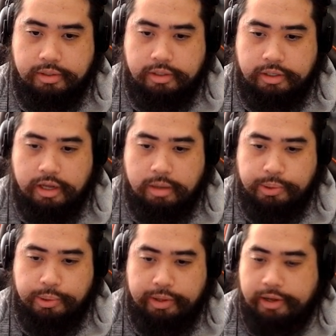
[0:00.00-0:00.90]
Yeah, we'll
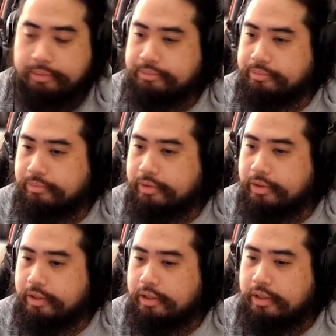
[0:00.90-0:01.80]
do that.
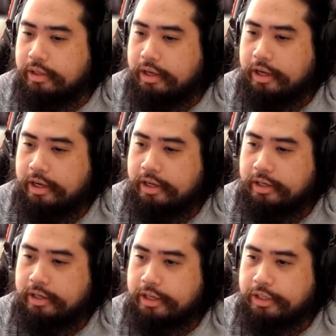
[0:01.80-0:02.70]

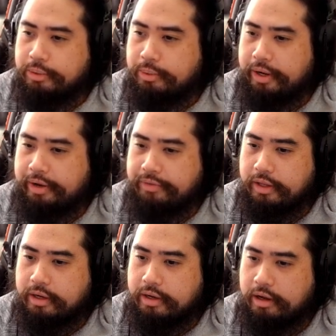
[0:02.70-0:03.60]
And I do have the
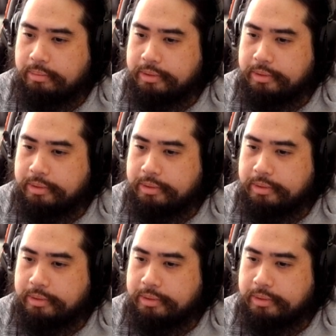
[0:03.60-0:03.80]
comments